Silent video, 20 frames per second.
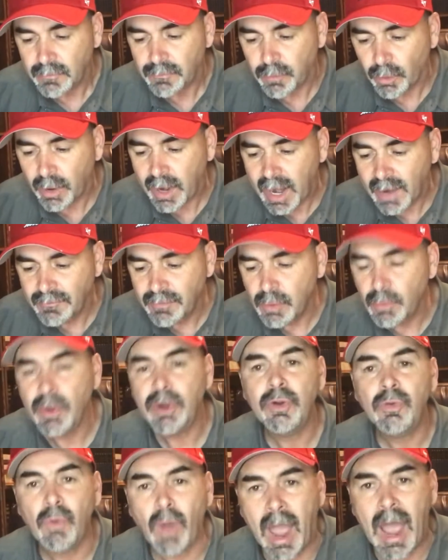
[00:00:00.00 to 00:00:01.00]
For
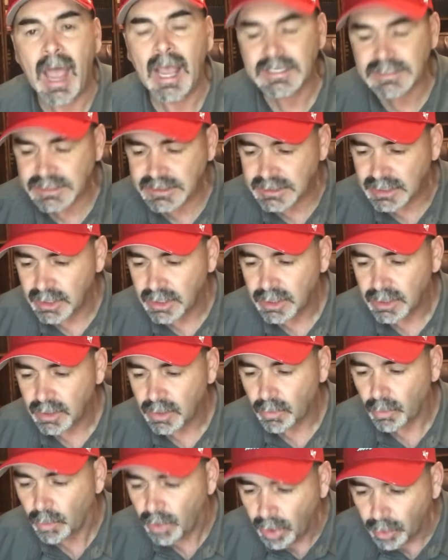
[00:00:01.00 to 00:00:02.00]
everyone who asks
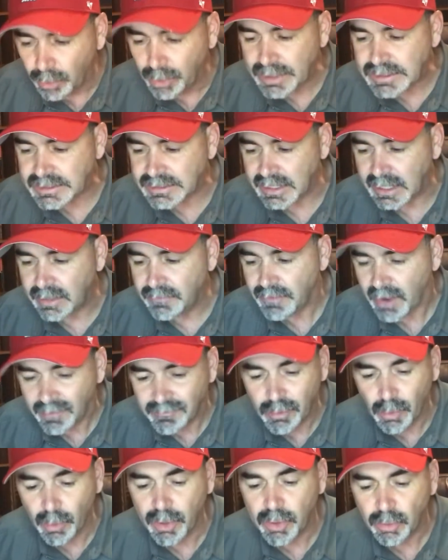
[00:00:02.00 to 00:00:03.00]
will receive,
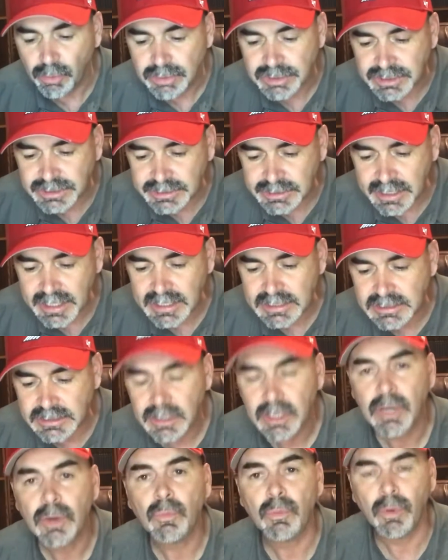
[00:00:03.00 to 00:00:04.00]
everyone who
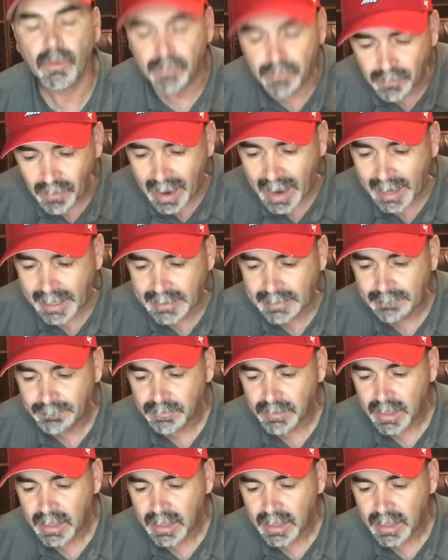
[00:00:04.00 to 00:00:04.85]
seeks will find,